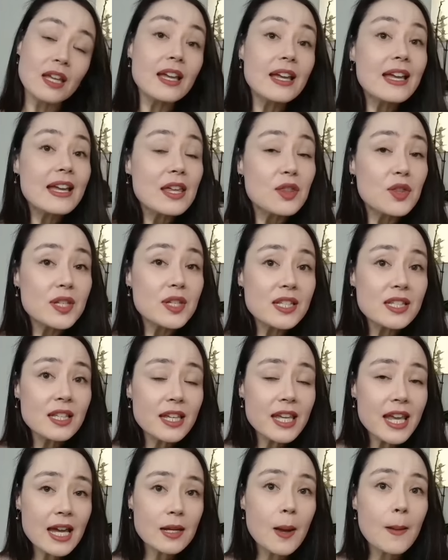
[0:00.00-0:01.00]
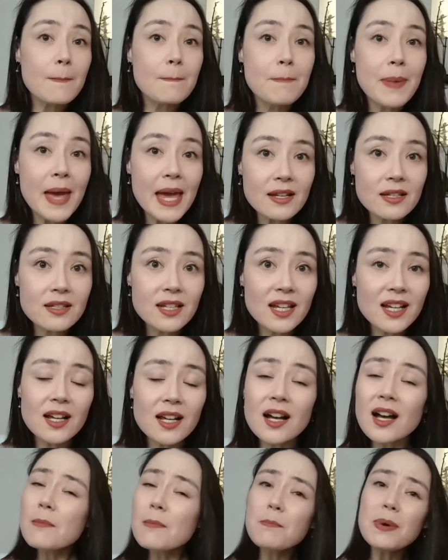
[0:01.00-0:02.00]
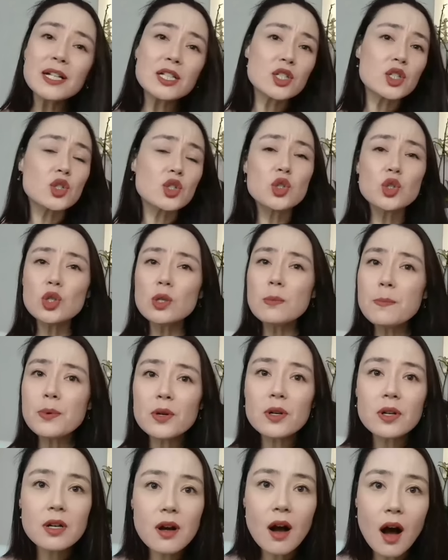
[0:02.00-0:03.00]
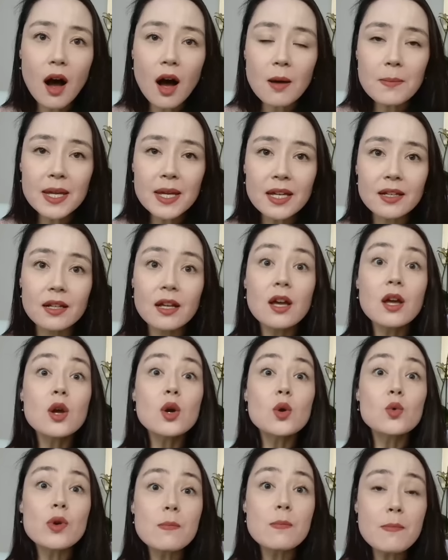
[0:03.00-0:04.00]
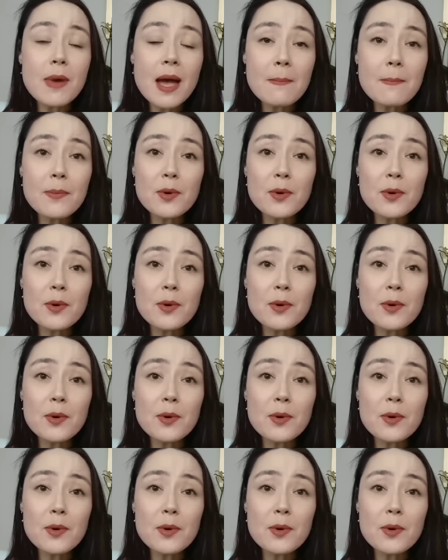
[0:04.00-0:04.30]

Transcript: This is again basic, but super common. Remember,